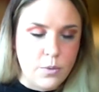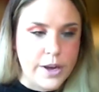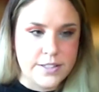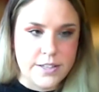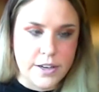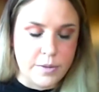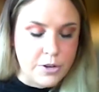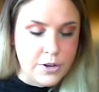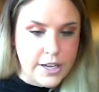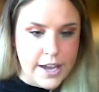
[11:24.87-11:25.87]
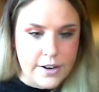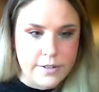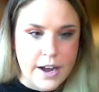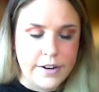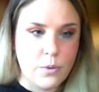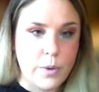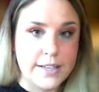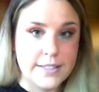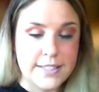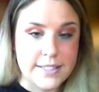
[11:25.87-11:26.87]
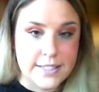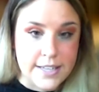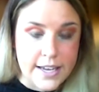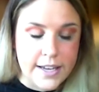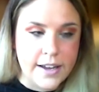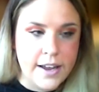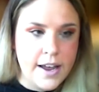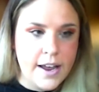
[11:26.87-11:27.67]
ways to communicate around it, ways to see it,